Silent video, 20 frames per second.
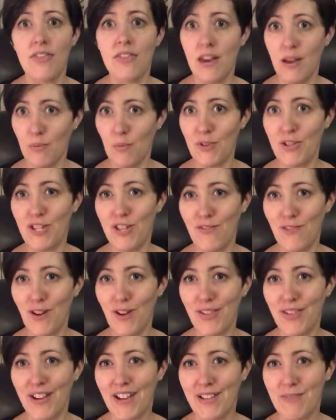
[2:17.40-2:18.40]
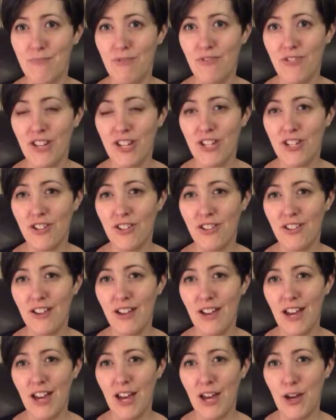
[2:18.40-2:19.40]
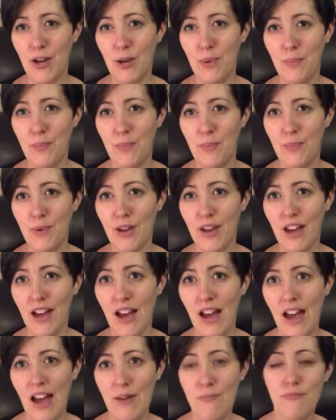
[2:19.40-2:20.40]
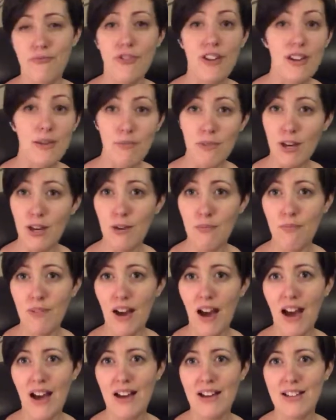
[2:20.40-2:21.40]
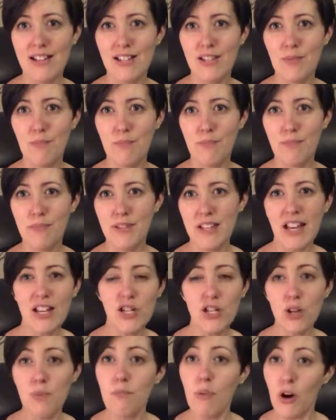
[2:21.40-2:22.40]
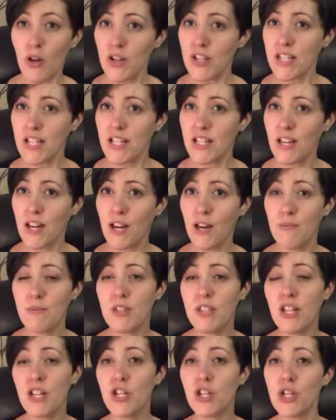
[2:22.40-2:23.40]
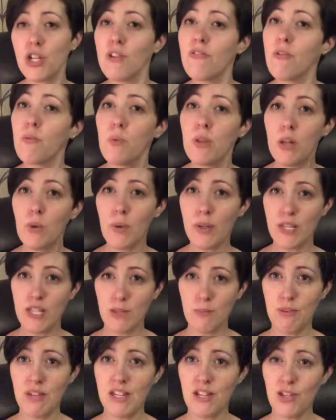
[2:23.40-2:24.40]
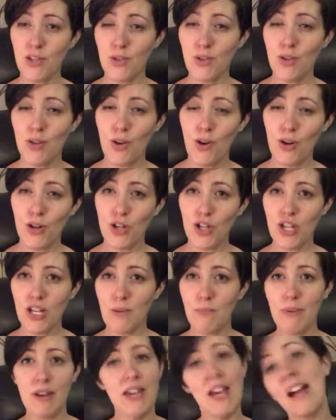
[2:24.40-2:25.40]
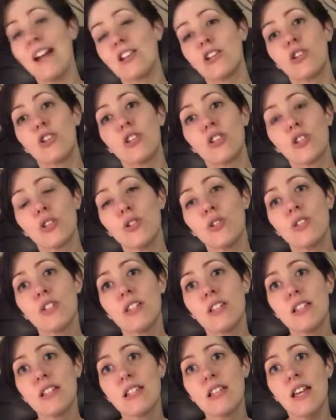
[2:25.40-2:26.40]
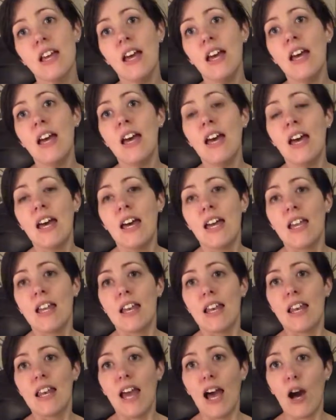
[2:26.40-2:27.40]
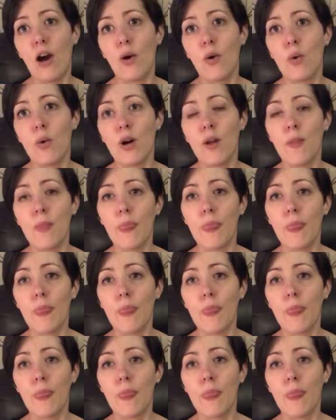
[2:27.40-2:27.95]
Then once you've got that provisional premium and potential policy terms, the insurer will want to speak to your GP and consultant. Now,